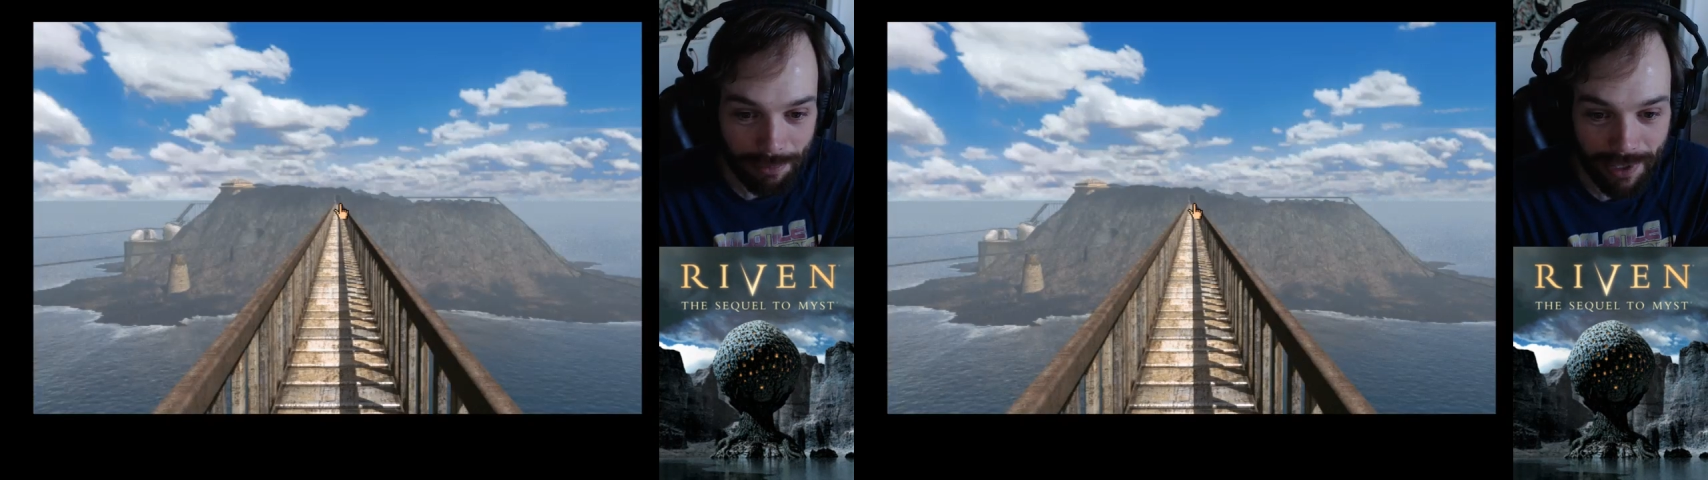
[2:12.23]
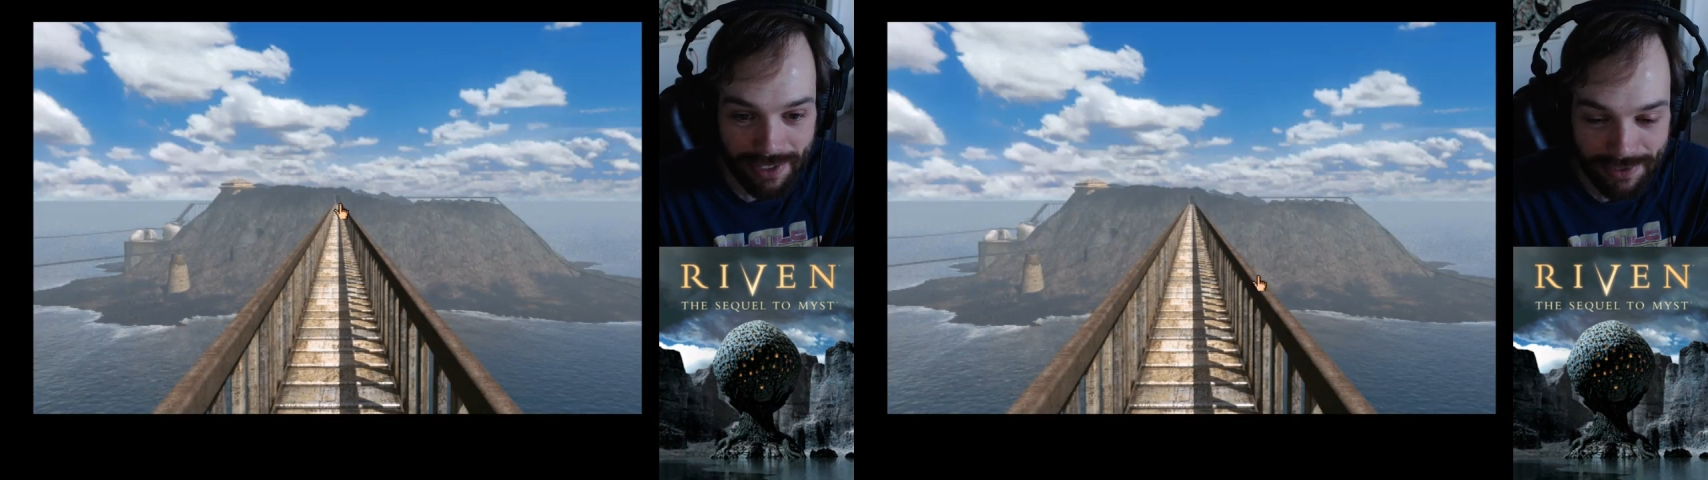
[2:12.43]

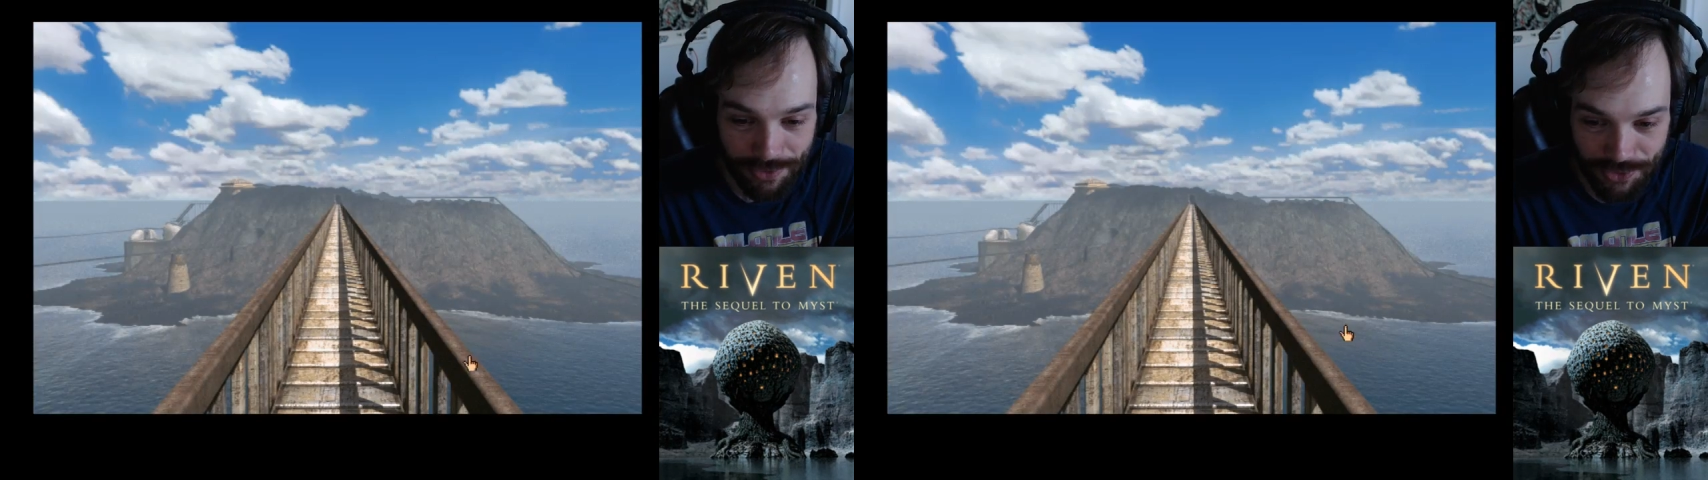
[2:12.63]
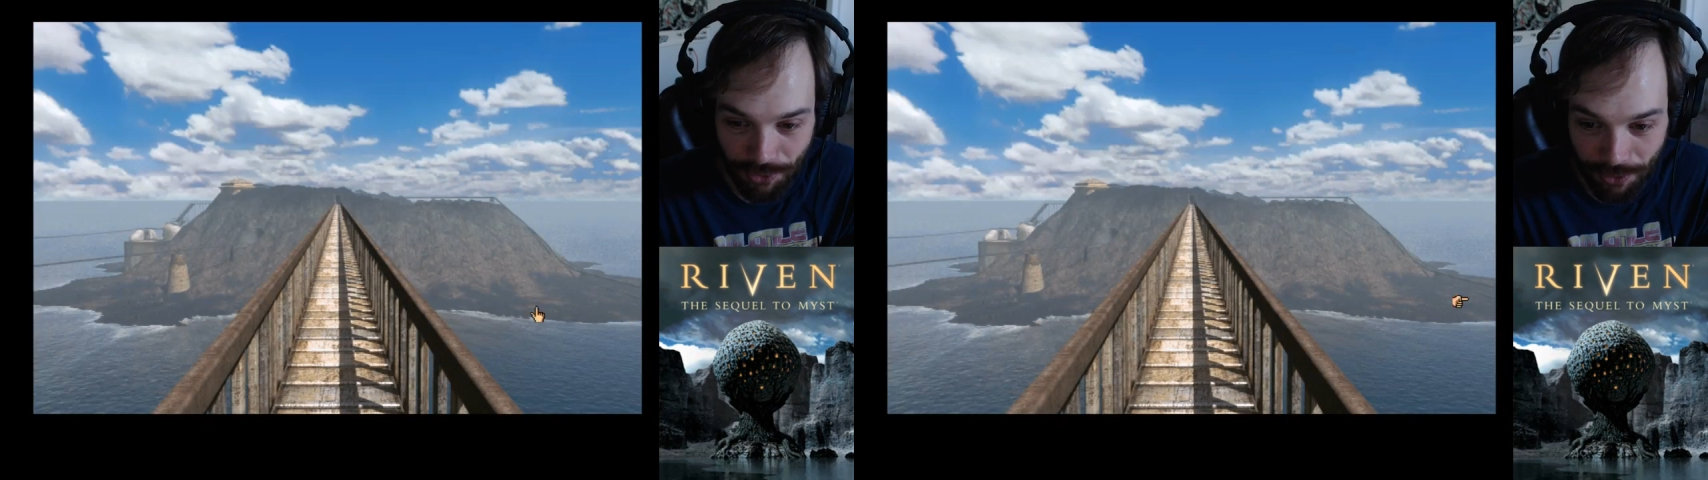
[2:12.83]
past
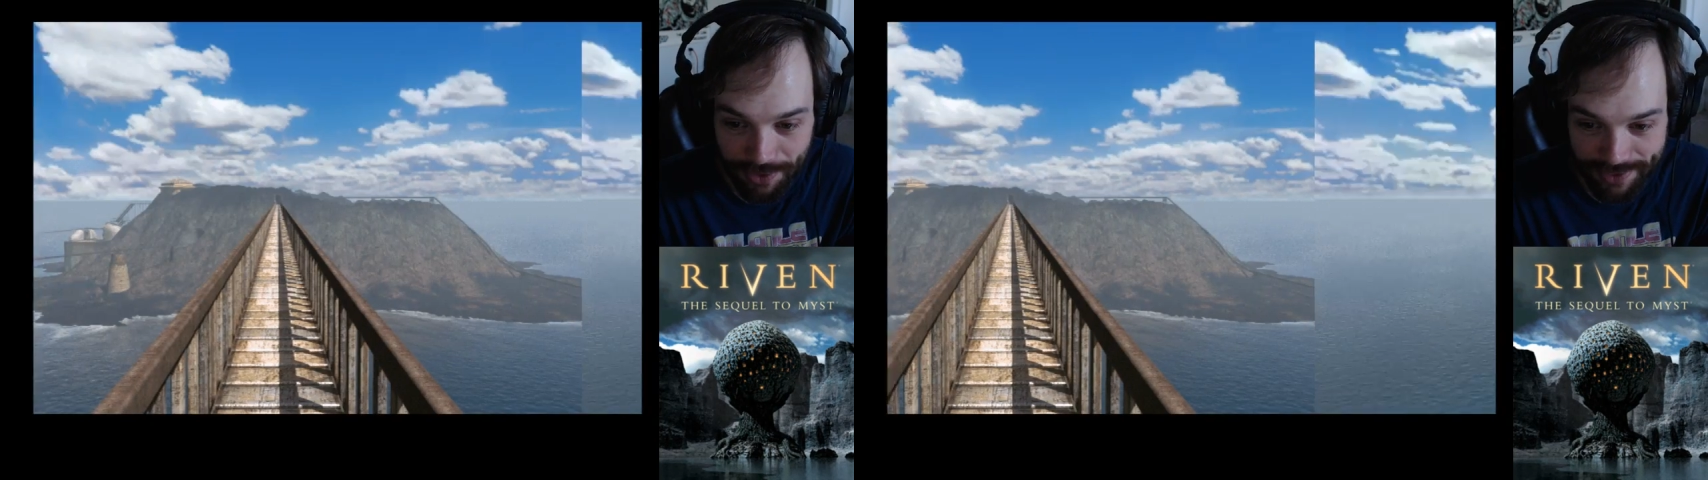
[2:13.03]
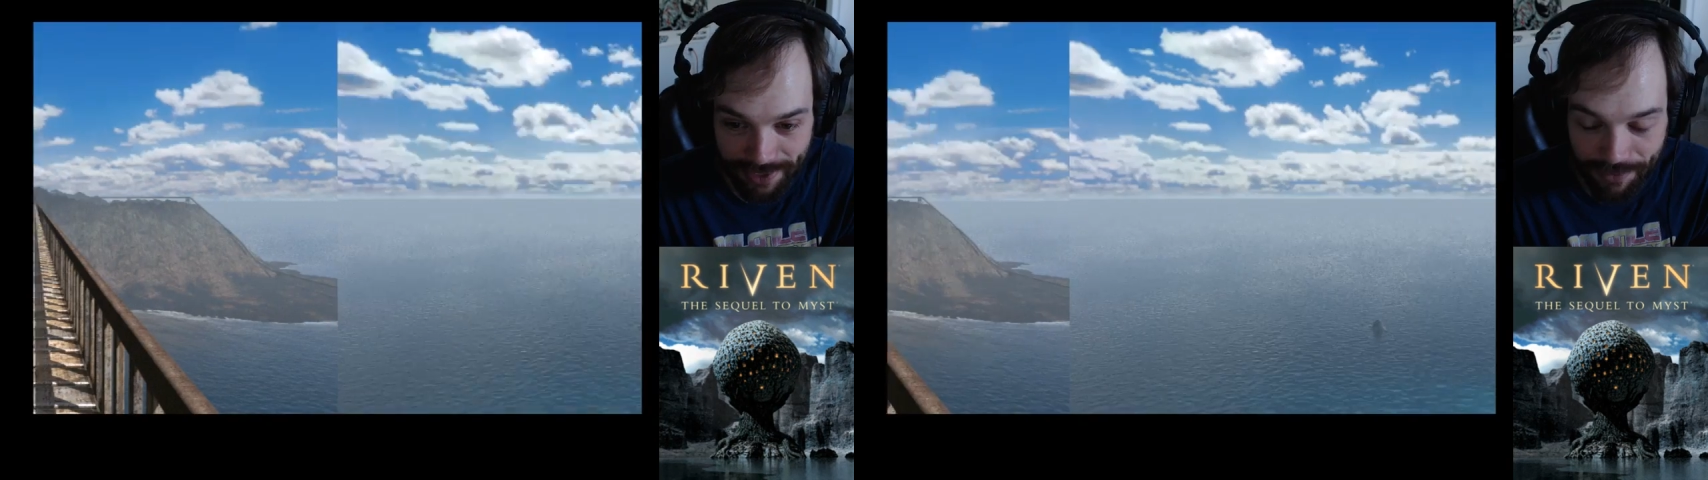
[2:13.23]
those
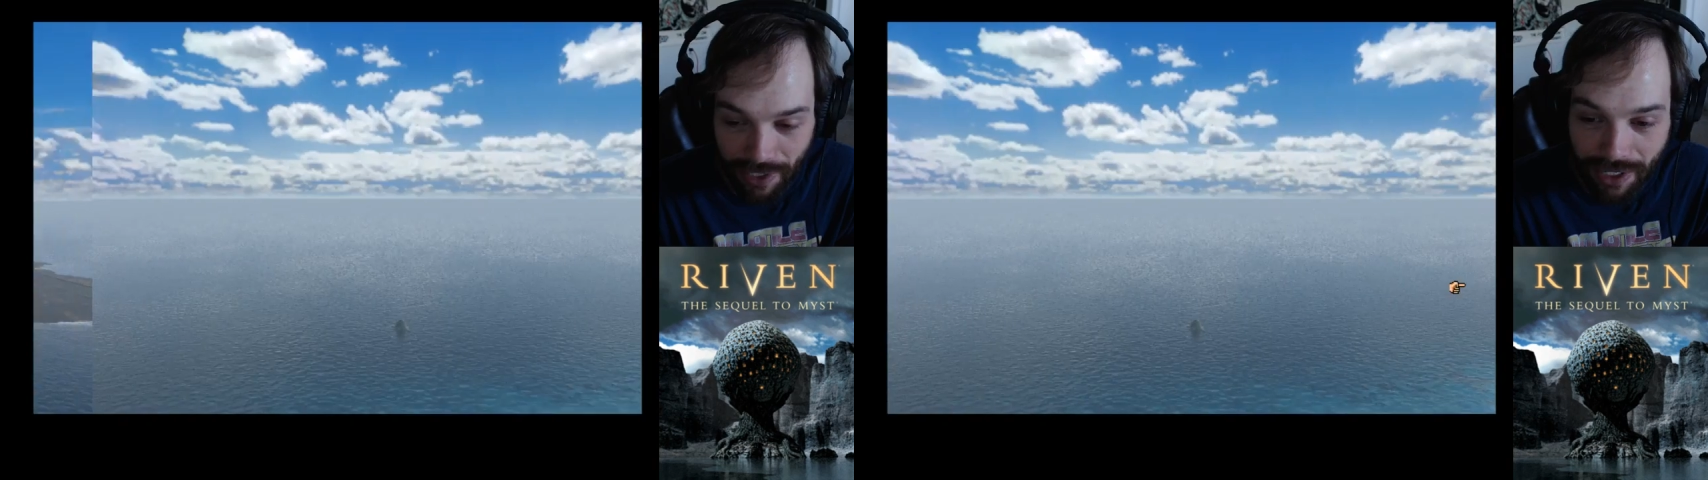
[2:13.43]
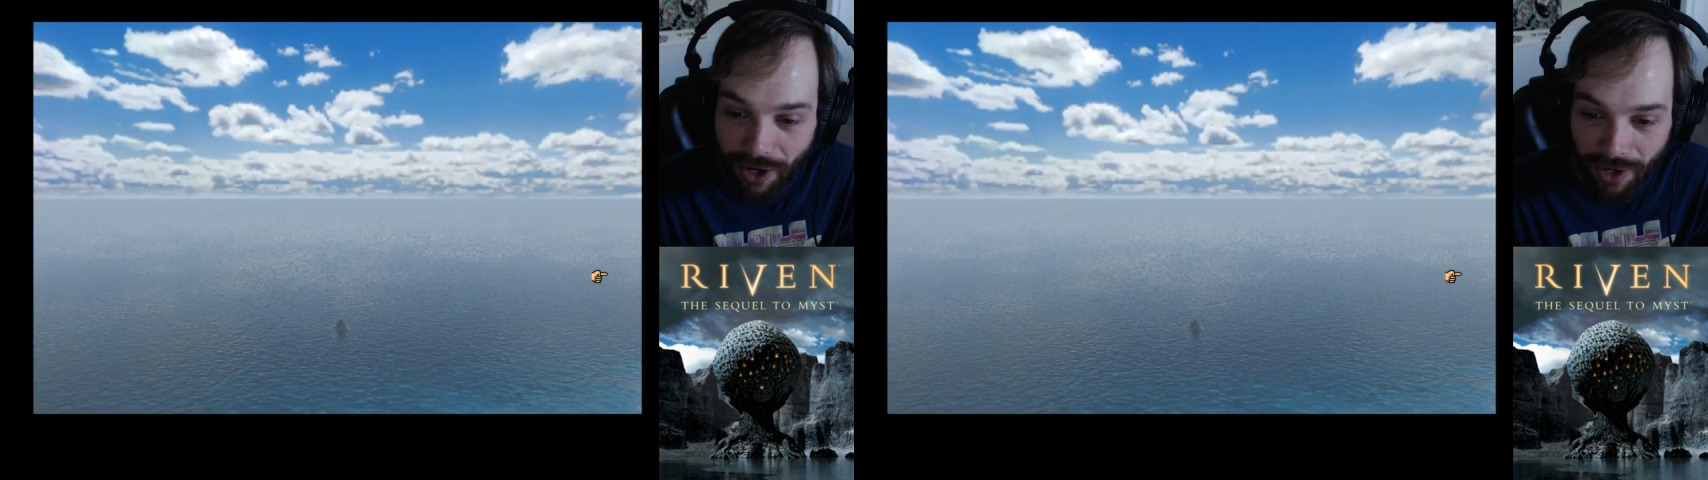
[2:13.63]
doors. And I was
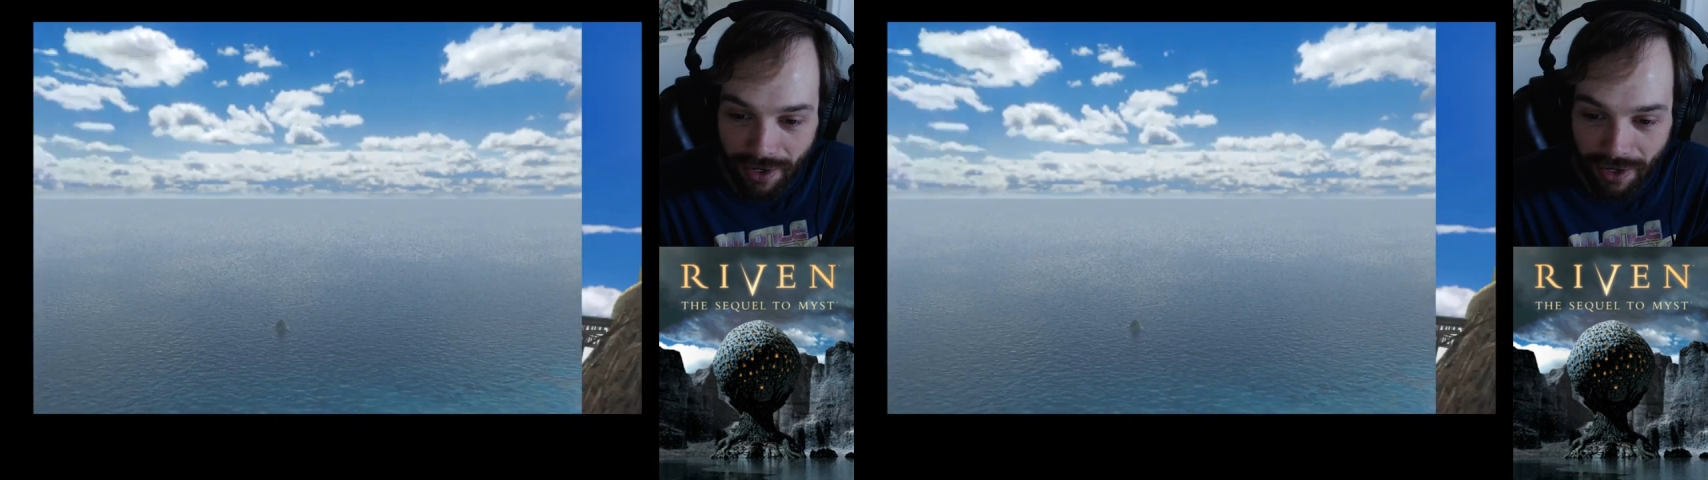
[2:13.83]
like,